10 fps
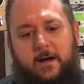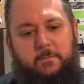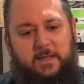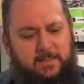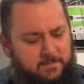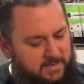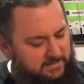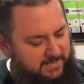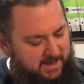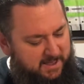In the
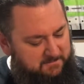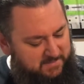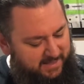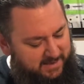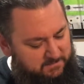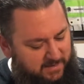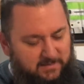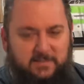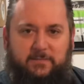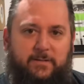meantime, they had
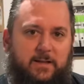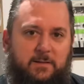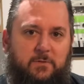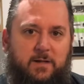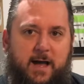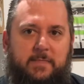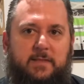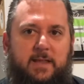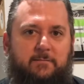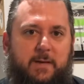made this available on
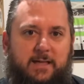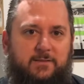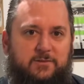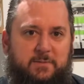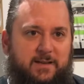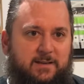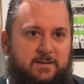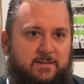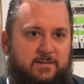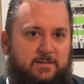the Dave Matthews
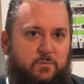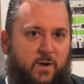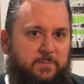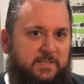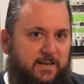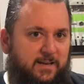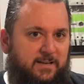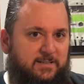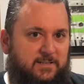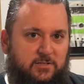Band
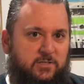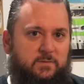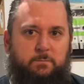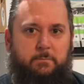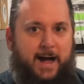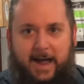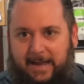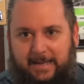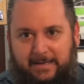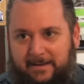website to just
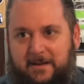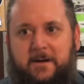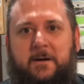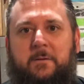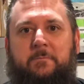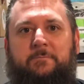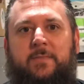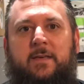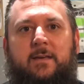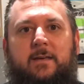buy. And
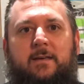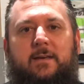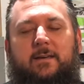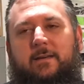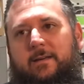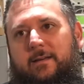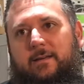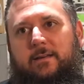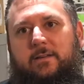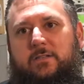
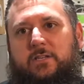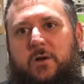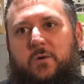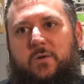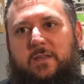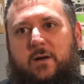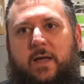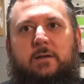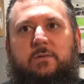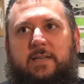
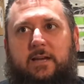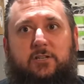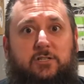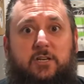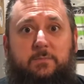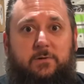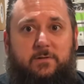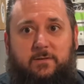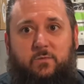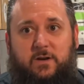it was actually cheaper
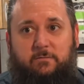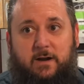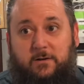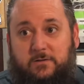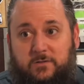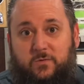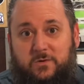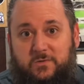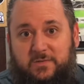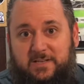than what record
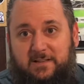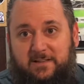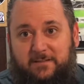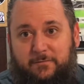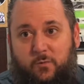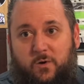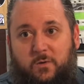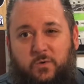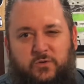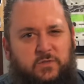stores were selling it
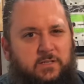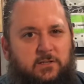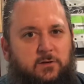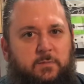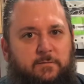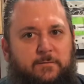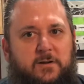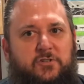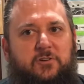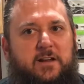for, which was a little bit
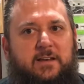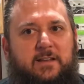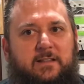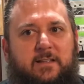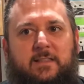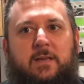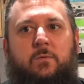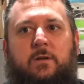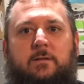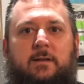frustrating that they
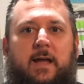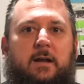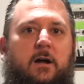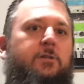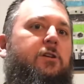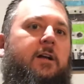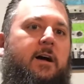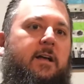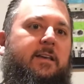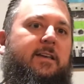would kind of
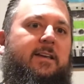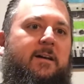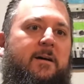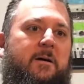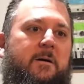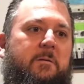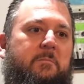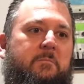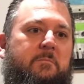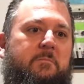undercut
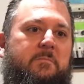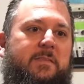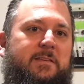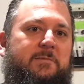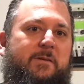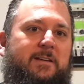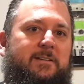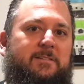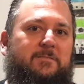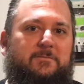the
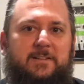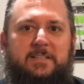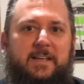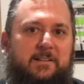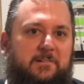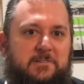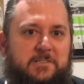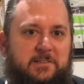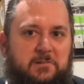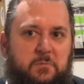independent
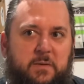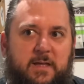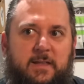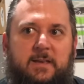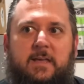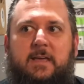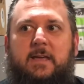retailers a little bit.